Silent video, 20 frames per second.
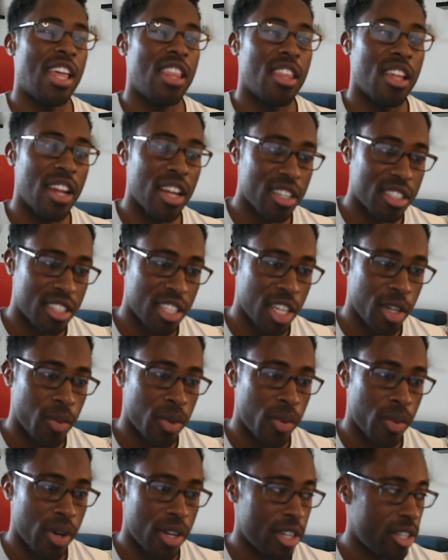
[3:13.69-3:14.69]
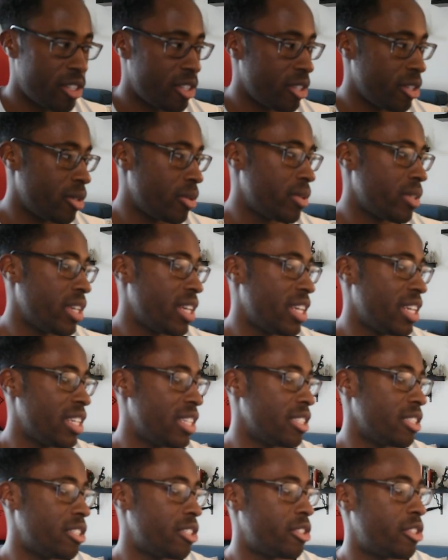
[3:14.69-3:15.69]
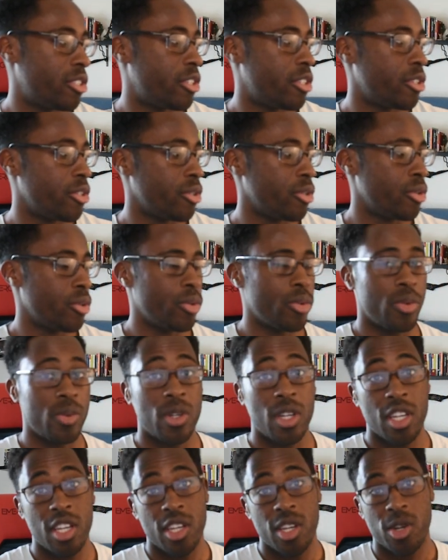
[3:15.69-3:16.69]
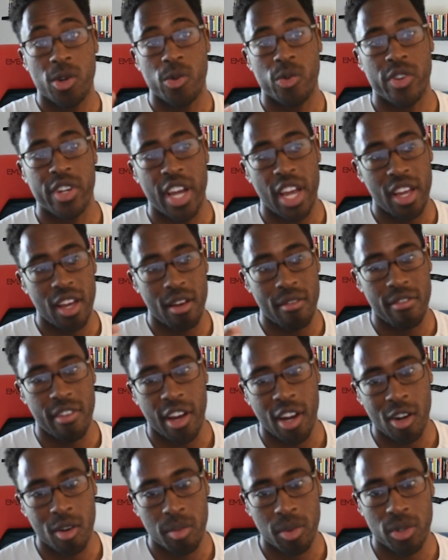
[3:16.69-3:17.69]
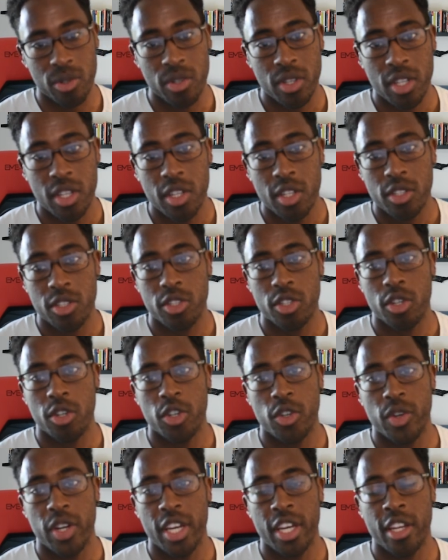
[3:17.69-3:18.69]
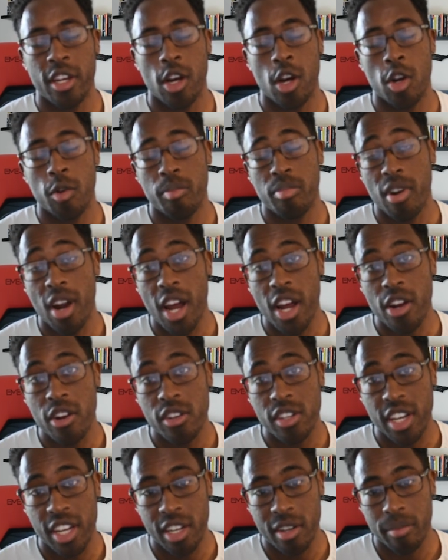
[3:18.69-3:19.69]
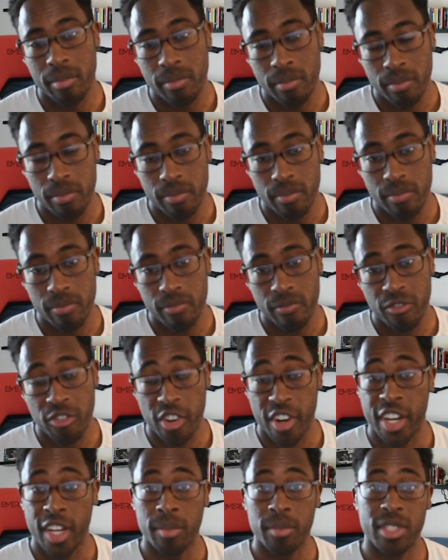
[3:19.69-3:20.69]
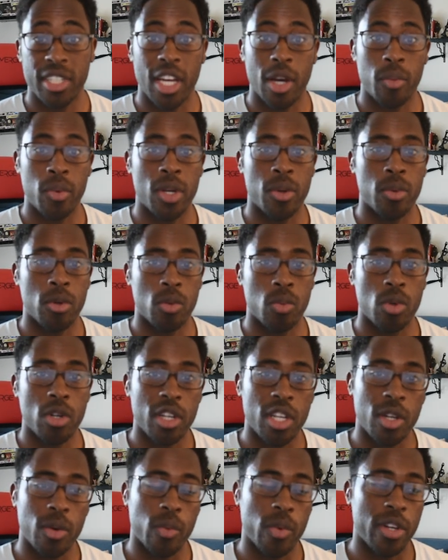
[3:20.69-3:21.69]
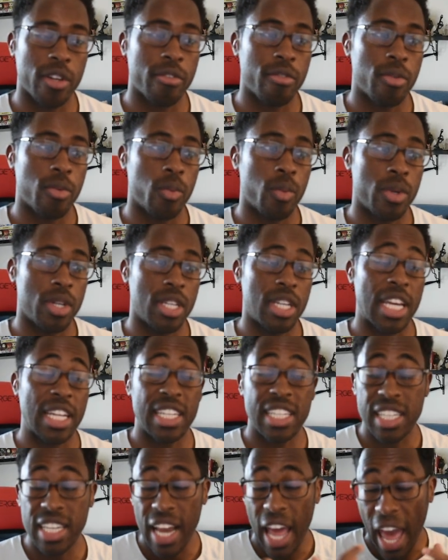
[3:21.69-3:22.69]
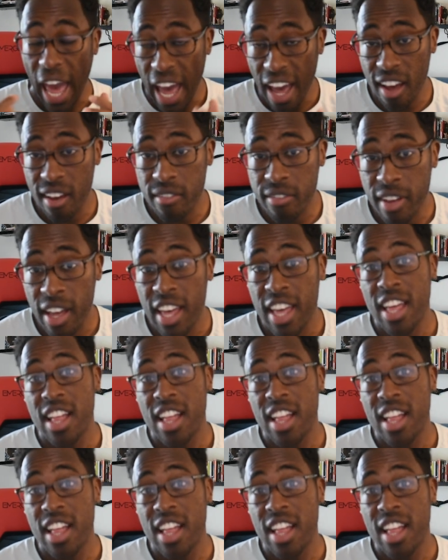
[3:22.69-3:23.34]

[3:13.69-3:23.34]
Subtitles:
The next thing we want to do is to create a variable. So in our prior data frames that we were working with, we have